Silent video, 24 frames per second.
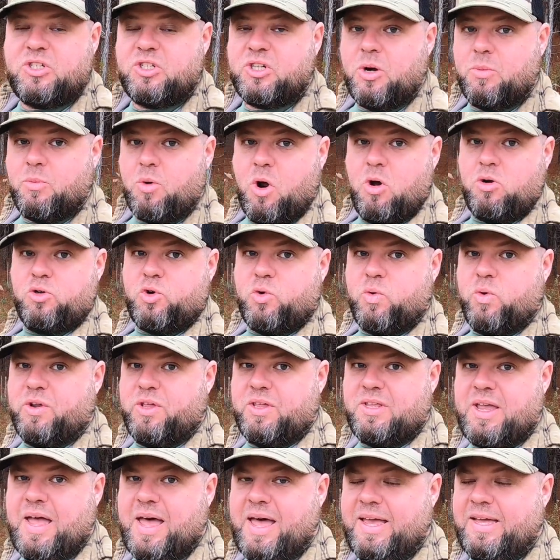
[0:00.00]
Some rows are
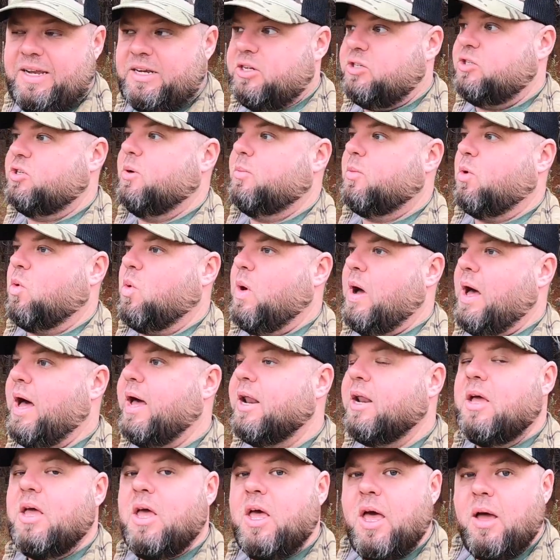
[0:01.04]
really tight, some are wide.